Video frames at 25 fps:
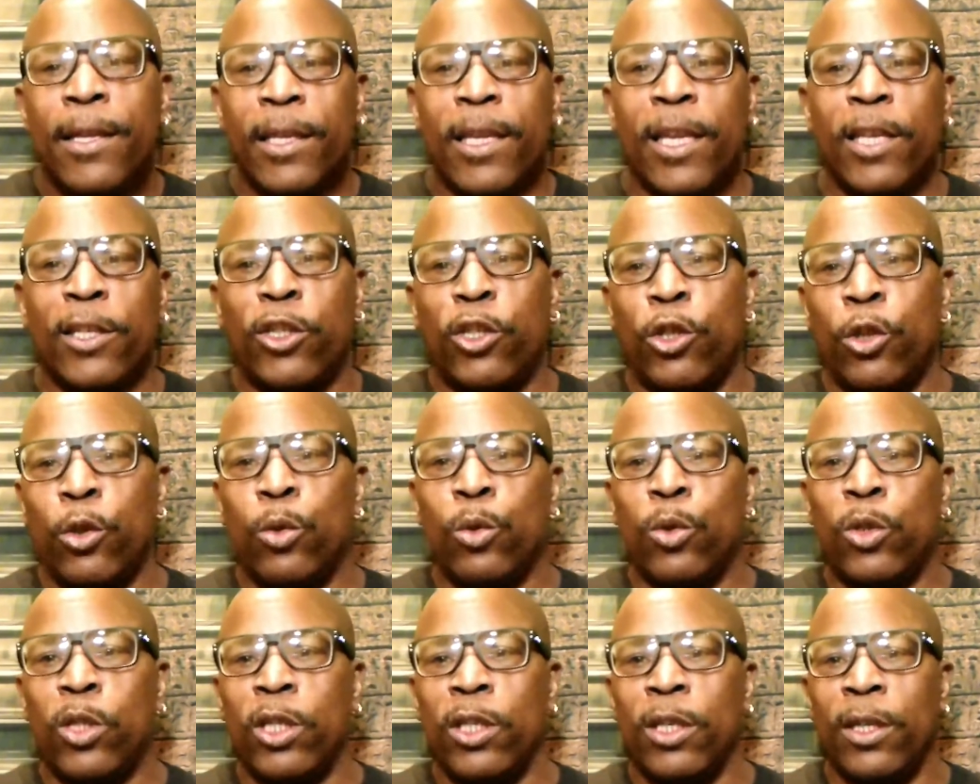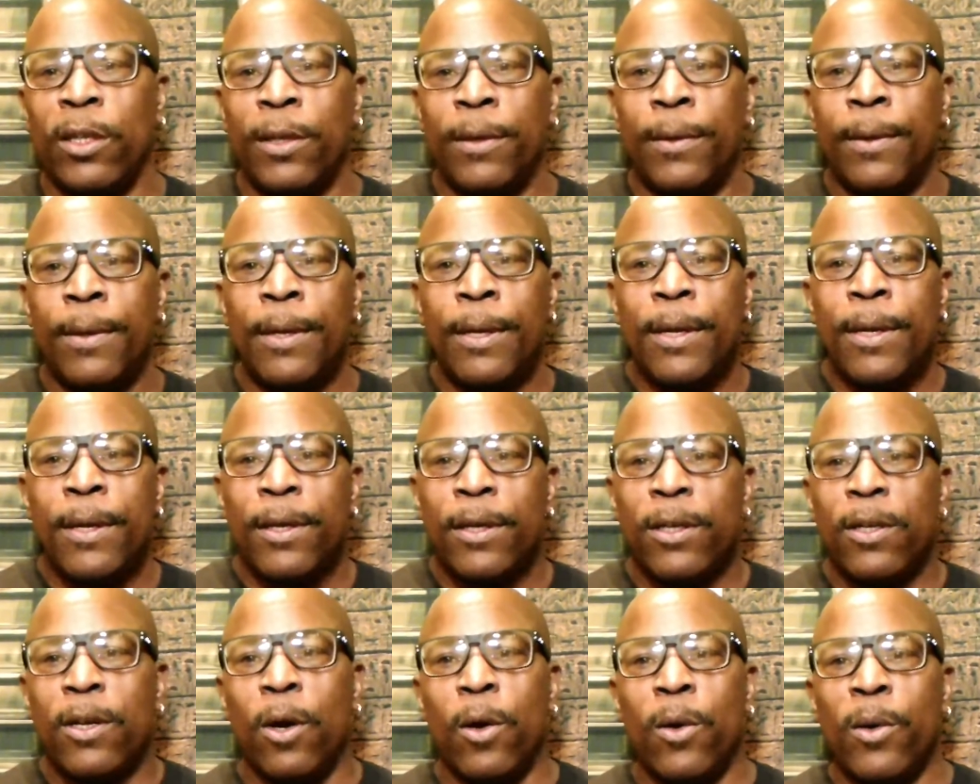get you to
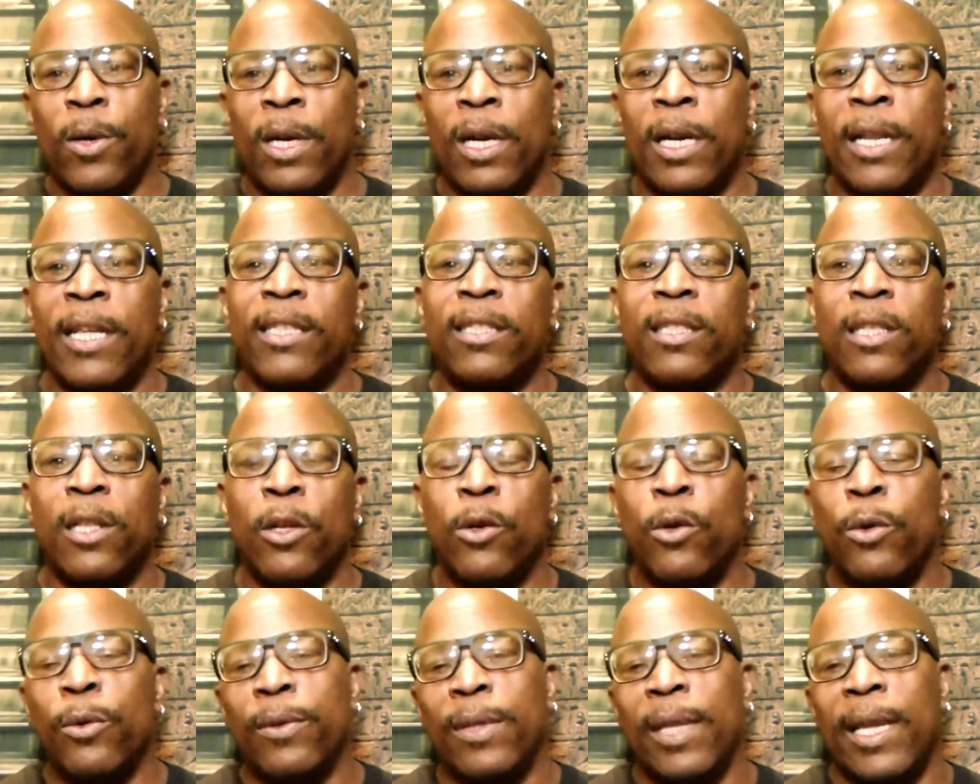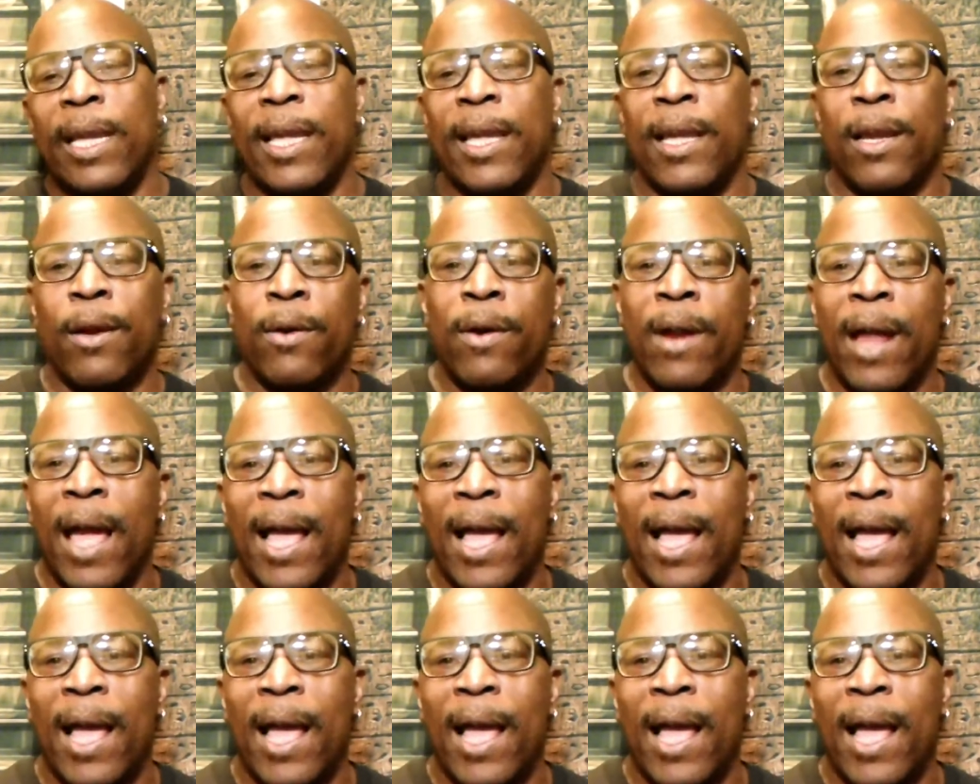go to this little thing or